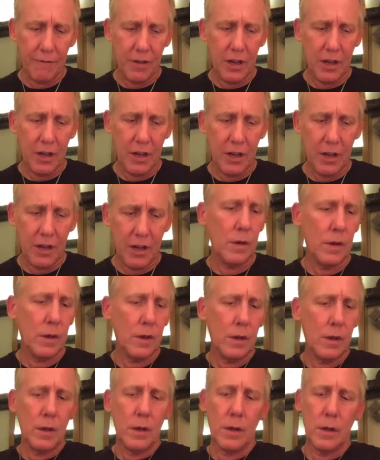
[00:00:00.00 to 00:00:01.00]
And VNUE,
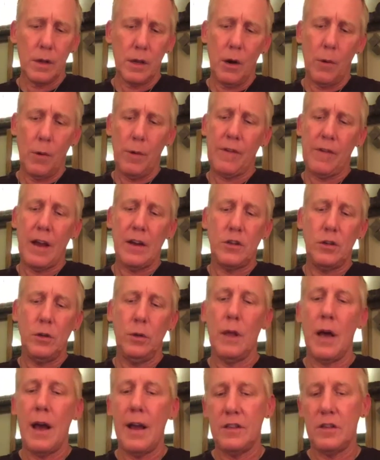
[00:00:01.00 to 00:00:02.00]
we've
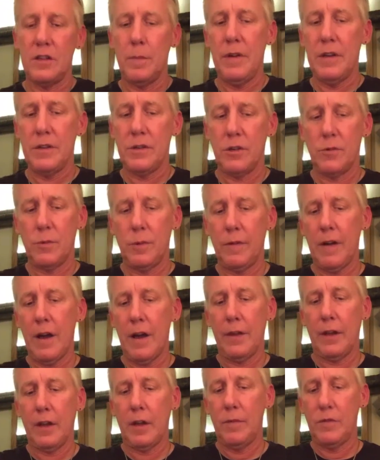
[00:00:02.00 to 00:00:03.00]
got two lines of business.
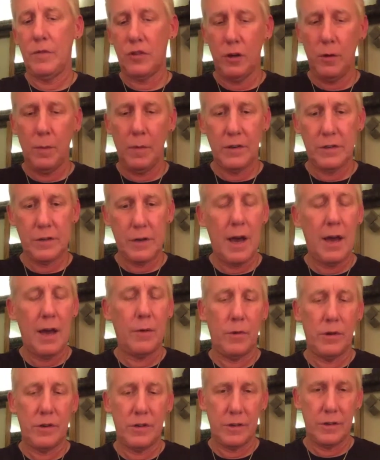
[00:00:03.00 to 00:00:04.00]
We've got the consumer
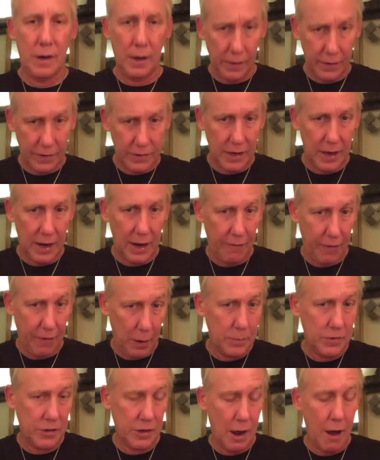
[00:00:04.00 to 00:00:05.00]
side, which is all the Set
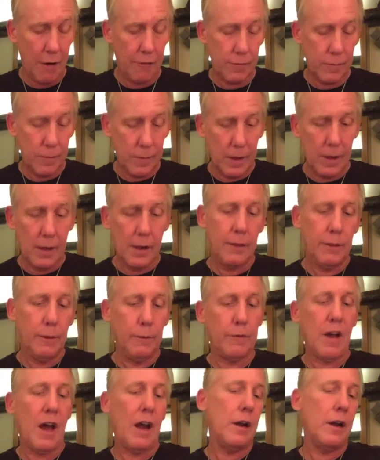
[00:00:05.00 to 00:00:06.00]
FM stuff.
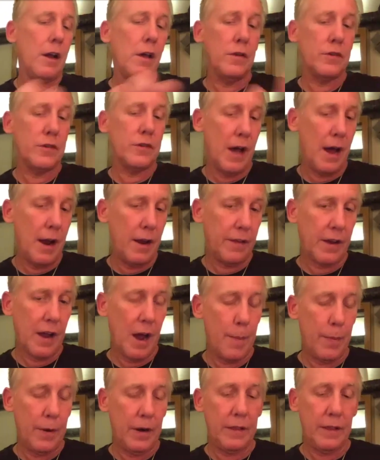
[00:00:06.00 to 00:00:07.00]
We've got another side
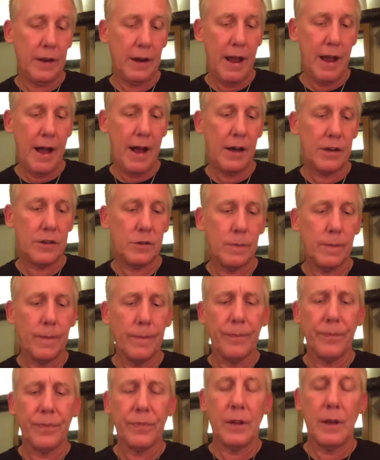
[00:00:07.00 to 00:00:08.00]
of the company that has
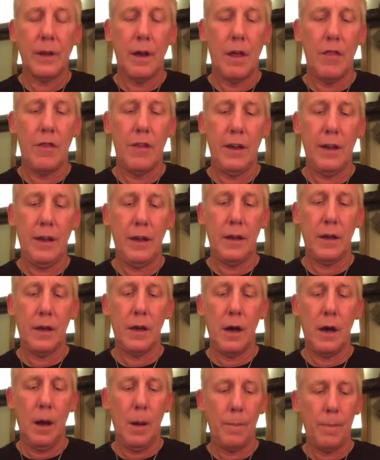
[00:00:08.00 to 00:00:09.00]

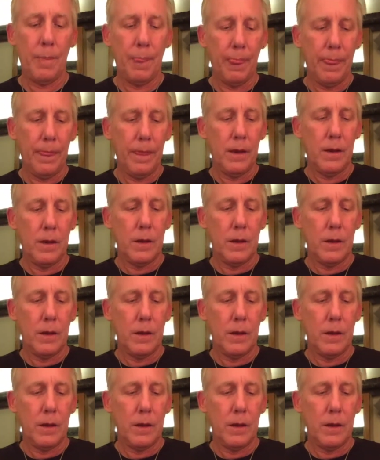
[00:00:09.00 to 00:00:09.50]
the